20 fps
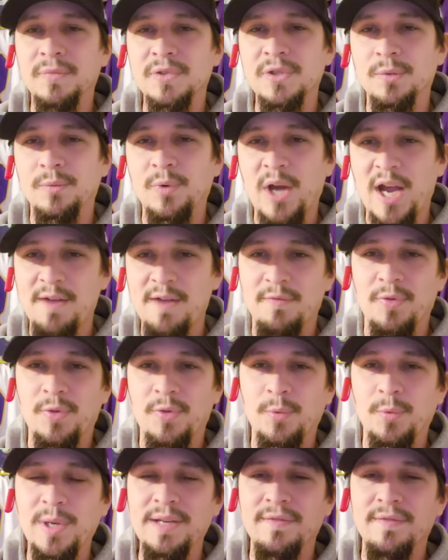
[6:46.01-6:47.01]
So we'll have
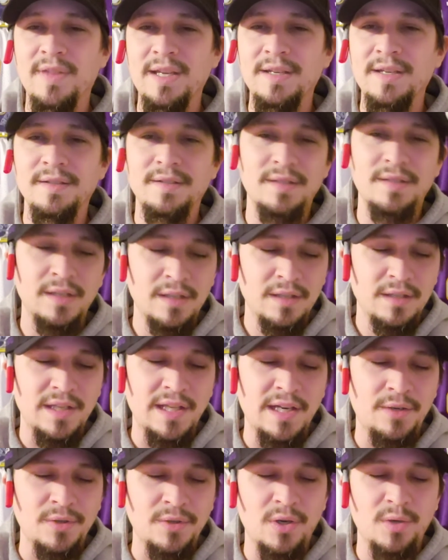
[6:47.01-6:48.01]
three of these,
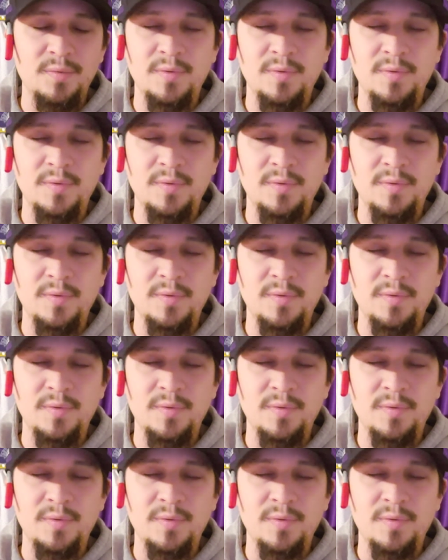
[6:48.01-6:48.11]
and I'll go